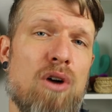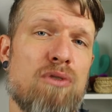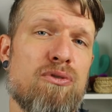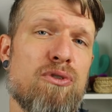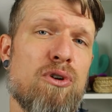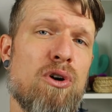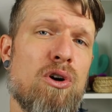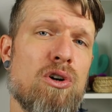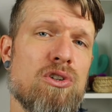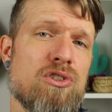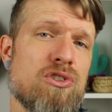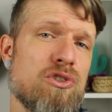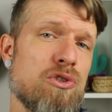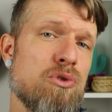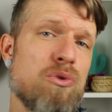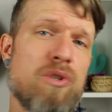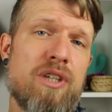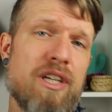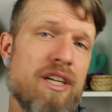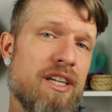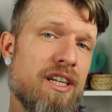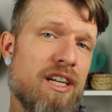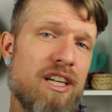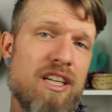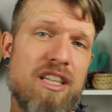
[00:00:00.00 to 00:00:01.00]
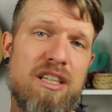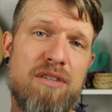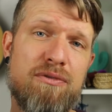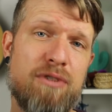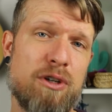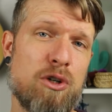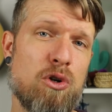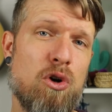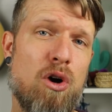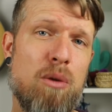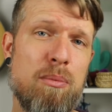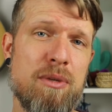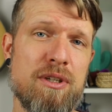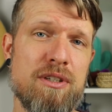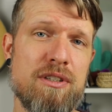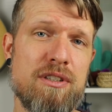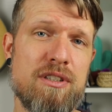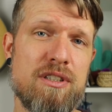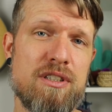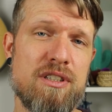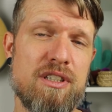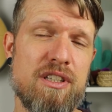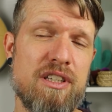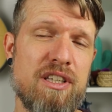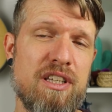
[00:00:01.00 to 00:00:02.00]
Of course, you can leave a
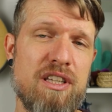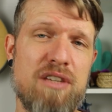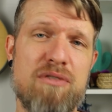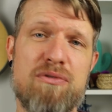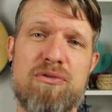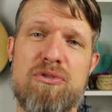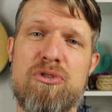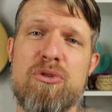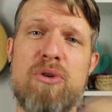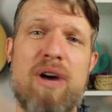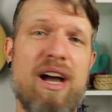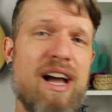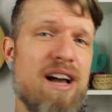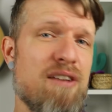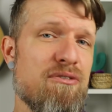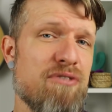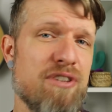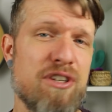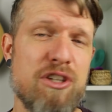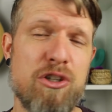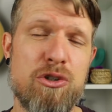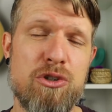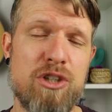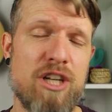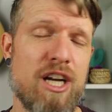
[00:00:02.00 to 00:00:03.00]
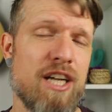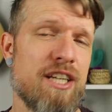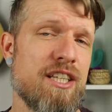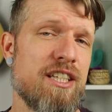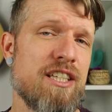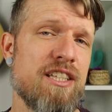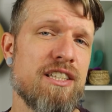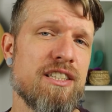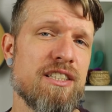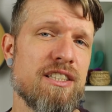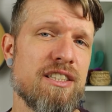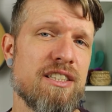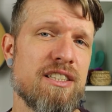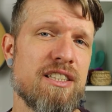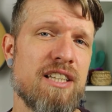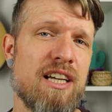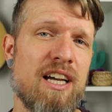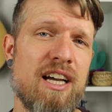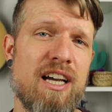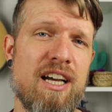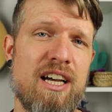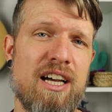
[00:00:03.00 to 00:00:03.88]
comment if you have any good ideas